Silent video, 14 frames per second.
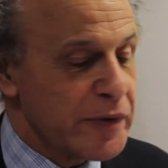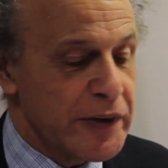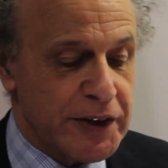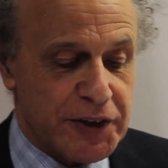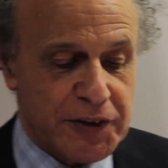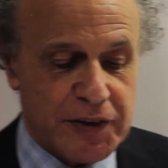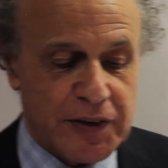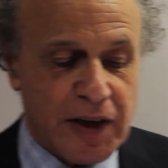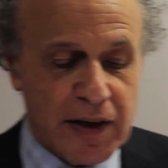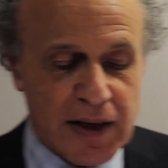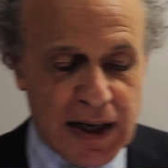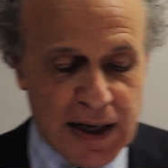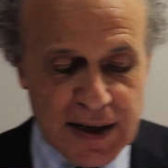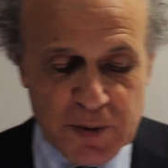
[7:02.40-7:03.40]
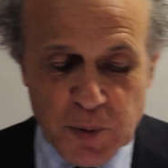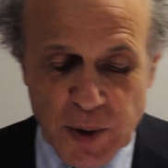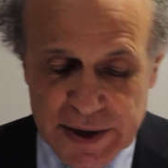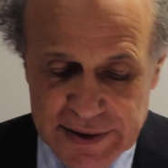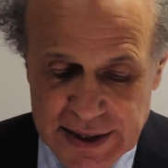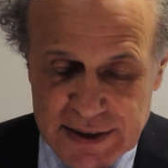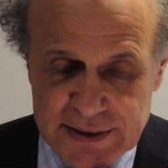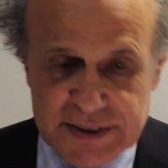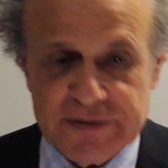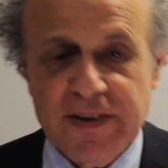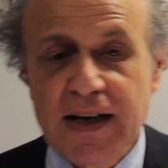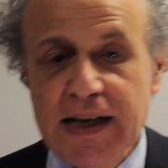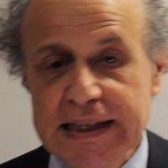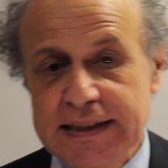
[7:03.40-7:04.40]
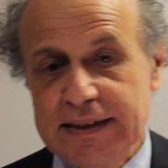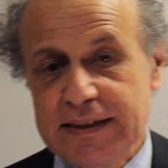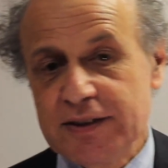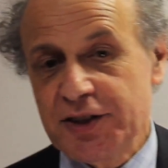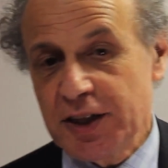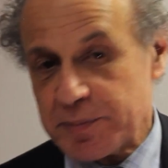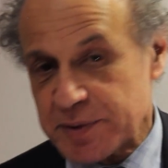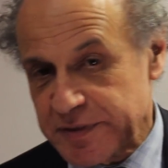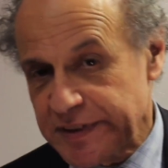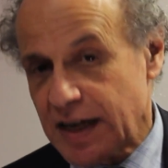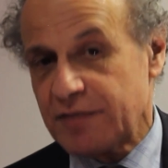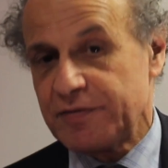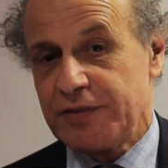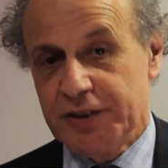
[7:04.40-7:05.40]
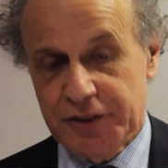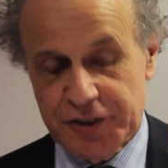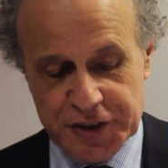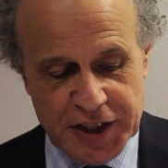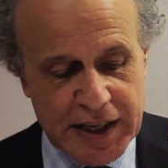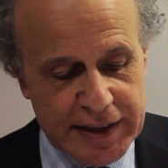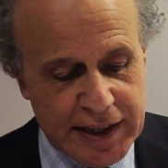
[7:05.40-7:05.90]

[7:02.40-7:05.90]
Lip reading: that where they are divided in terms of governance,